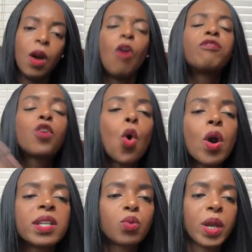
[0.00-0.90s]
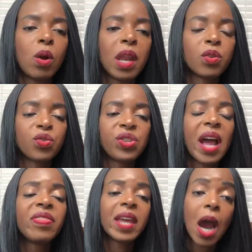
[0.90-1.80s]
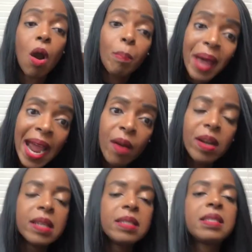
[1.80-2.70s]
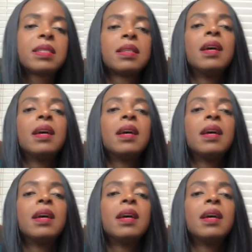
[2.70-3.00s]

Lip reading: Of course, we all understand that our parents,